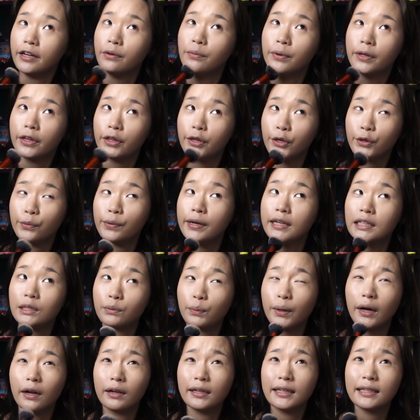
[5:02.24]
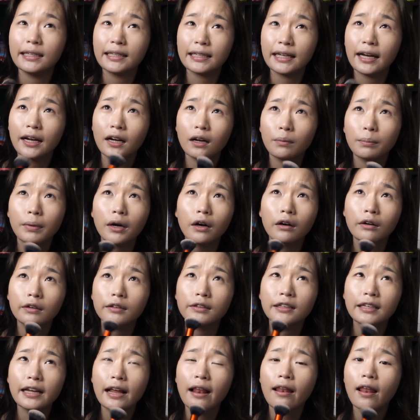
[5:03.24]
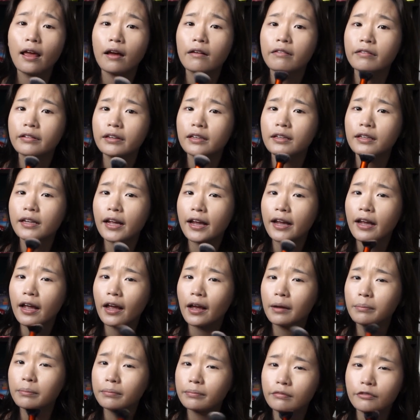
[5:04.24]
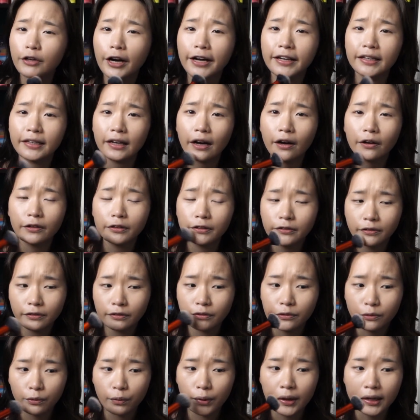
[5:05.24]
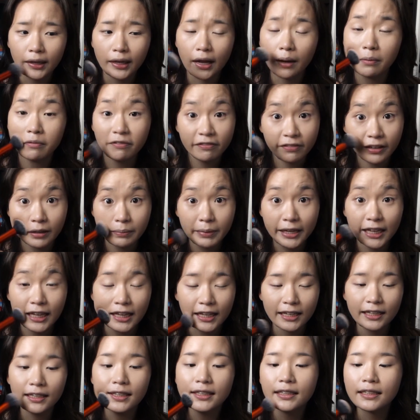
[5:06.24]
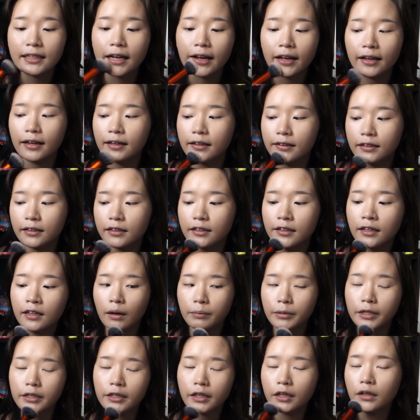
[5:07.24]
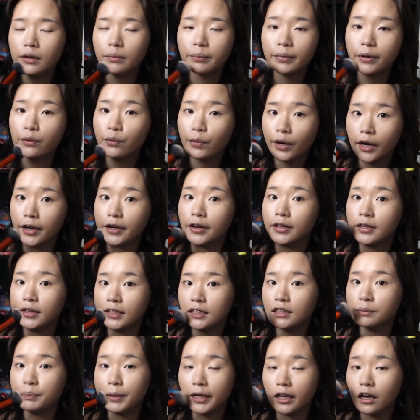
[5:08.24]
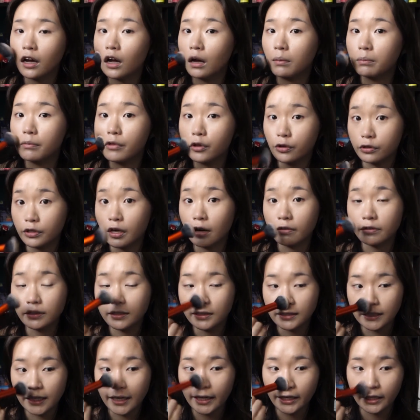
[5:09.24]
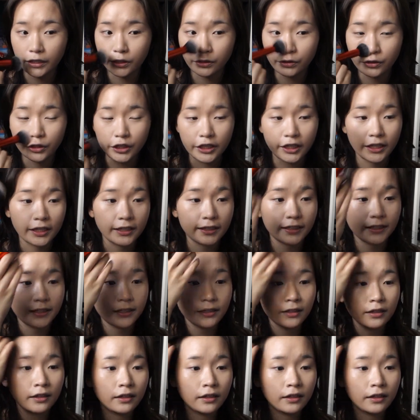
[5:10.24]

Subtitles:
with you as well. It's like about 11 a.m. right now when I'm filming this, and I'm just gonna be wearing this makeup throughout the day to just